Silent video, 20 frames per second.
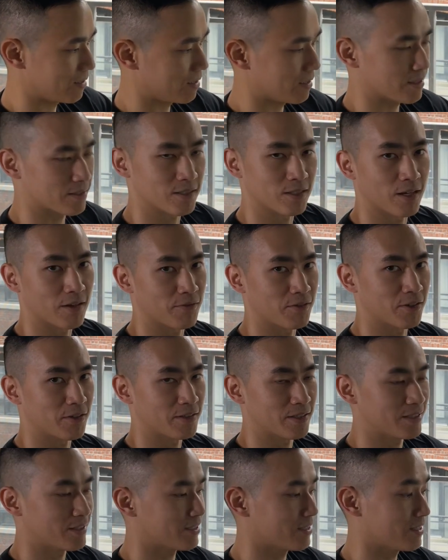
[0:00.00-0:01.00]
it's not
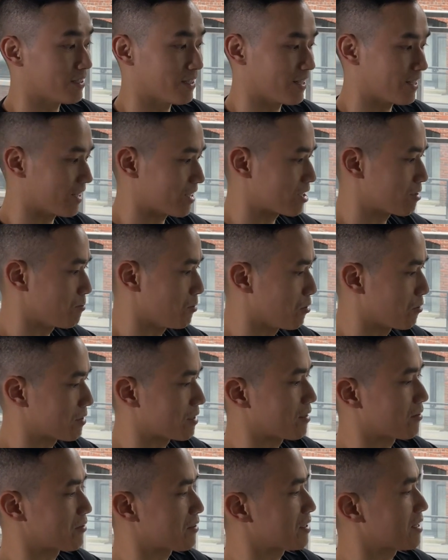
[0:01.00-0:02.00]
very easy and I get smoked
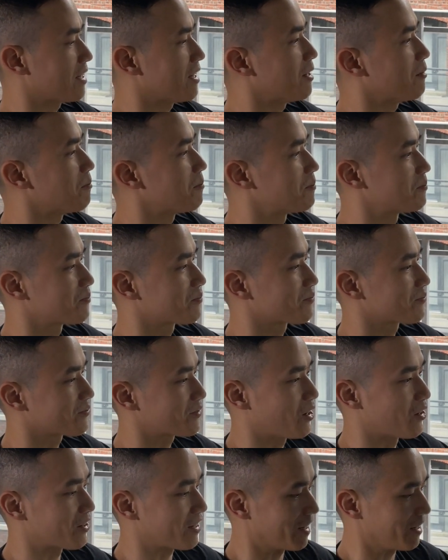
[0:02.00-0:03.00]
every time.
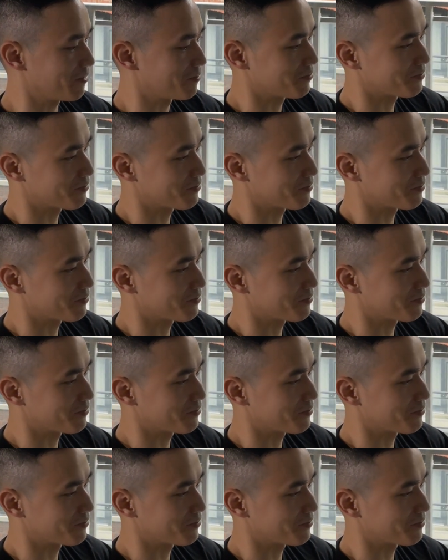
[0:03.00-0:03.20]
Okay.